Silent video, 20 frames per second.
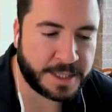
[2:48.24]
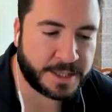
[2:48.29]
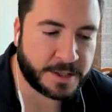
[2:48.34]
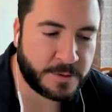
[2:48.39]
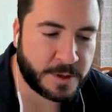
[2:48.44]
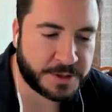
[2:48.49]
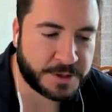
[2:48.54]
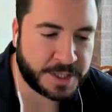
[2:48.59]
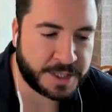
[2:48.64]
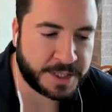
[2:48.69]
then
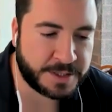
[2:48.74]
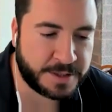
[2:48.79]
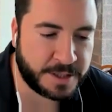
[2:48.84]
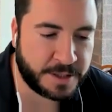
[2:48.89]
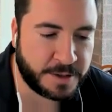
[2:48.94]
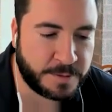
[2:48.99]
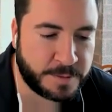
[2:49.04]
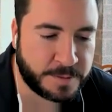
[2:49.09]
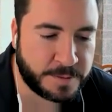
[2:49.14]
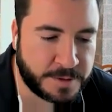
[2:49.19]
the question is,
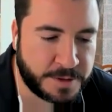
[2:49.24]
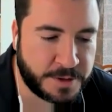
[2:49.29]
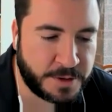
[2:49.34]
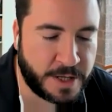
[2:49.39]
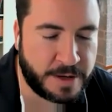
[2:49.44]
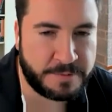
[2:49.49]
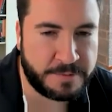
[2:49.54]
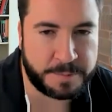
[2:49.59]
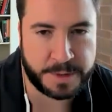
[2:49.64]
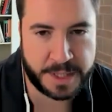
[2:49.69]
do you
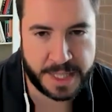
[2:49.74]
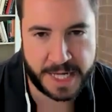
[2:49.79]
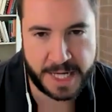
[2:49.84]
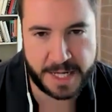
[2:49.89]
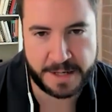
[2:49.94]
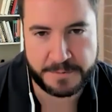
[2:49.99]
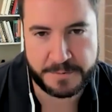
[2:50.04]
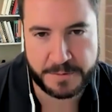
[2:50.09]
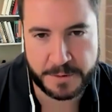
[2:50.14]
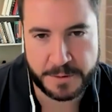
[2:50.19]
do you have a
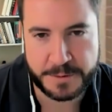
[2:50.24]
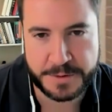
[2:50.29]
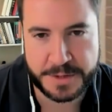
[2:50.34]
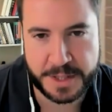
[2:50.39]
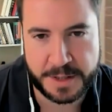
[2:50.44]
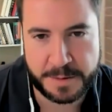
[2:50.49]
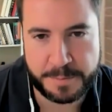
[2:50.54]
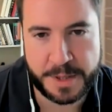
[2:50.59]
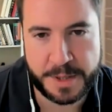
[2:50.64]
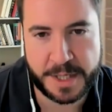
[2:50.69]
plan for
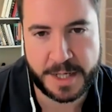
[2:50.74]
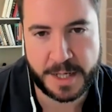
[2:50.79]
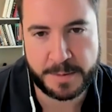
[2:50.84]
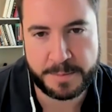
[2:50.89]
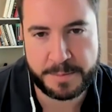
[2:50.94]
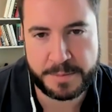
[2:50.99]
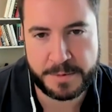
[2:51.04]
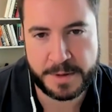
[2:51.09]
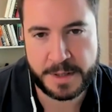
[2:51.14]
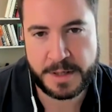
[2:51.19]
who's going to pick
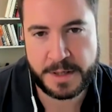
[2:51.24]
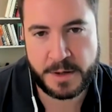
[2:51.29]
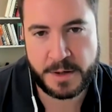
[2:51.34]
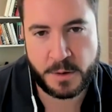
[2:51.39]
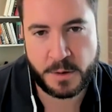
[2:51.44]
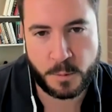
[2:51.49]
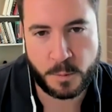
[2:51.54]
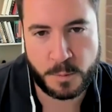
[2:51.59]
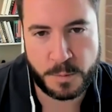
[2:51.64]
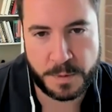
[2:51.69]
up
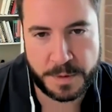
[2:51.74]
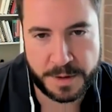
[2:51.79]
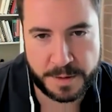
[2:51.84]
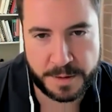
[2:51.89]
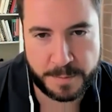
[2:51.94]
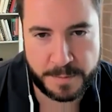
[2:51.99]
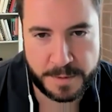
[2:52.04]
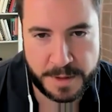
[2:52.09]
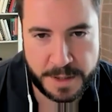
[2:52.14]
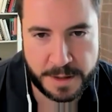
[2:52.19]

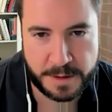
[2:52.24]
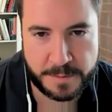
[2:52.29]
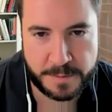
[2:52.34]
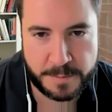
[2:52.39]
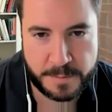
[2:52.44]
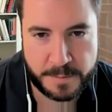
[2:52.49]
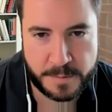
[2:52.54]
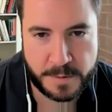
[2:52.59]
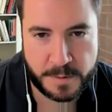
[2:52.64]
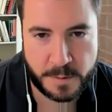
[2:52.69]
the you
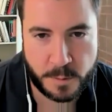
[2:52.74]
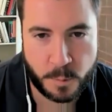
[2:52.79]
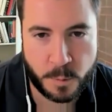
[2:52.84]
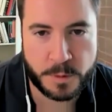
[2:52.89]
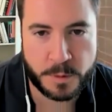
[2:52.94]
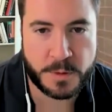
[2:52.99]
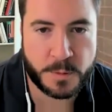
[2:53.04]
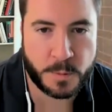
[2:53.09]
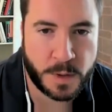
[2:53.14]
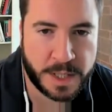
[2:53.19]
know the
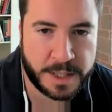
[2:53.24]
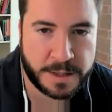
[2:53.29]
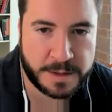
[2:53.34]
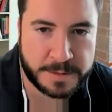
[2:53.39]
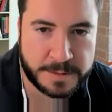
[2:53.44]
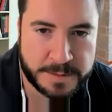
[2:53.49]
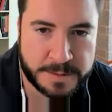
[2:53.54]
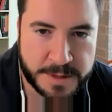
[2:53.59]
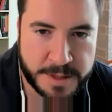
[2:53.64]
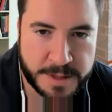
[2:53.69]

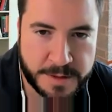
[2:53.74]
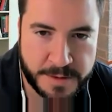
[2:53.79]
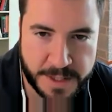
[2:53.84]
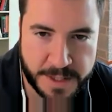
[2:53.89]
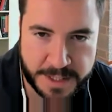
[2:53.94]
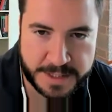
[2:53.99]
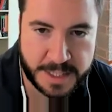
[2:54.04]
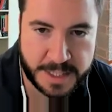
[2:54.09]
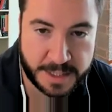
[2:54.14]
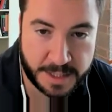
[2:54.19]
worthwhile
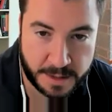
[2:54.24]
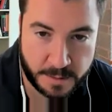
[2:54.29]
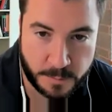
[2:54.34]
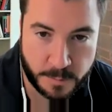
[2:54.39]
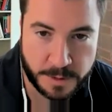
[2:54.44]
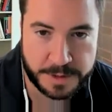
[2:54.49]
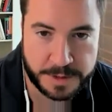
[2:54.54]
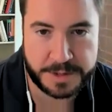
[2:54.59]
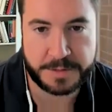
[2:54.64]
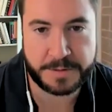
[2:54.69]
things that they
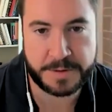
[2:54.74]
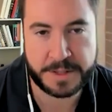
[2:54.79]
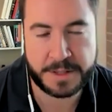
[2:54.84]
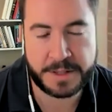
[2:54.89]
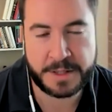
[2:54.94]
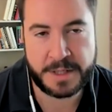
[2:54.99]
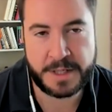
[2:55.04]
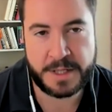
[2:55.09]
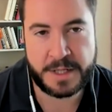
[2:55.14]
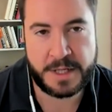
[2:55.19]
were
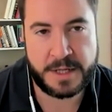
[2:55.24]
doing.